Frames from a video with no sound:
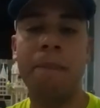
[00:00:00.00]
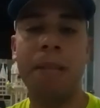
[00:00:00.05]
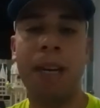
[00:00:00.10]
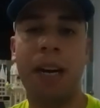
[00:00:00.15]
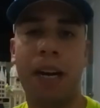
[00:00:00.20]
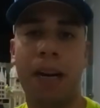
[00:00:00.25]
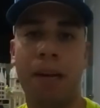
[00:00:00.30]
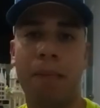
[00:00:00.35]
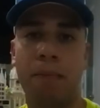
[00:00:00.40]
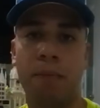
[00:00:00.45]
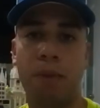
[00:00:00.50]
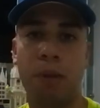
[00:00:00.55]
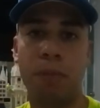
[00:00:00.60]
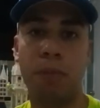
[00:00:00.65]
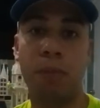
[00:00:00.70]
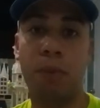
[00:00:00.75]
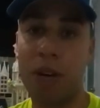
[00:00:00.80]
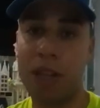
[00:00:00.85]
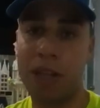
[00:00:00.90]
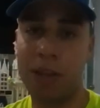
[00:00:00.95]
We're
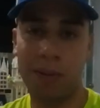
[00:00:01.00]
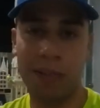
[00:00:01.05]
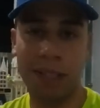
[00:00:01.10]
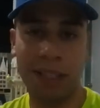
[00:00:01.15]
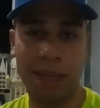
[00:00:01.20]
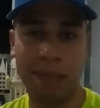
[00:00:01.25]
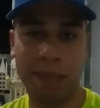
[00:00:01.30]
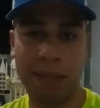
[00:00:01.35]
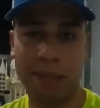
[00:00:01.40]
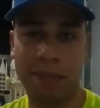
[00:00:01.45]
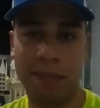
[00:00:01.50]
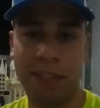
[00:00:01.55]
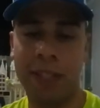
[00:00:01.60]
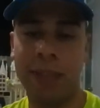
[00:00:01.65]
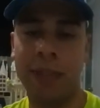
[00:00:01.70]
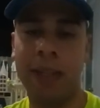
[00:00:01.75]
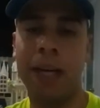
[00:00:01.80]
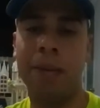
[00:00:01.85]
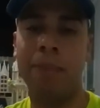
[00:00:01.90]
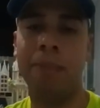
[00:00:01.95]
more than receptive
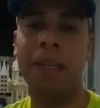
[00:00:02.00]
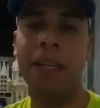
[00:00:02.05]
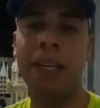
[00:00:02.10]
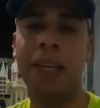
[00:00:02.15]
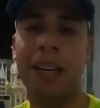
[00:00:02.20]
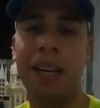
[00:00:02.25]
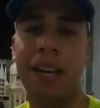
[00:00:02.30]
to them.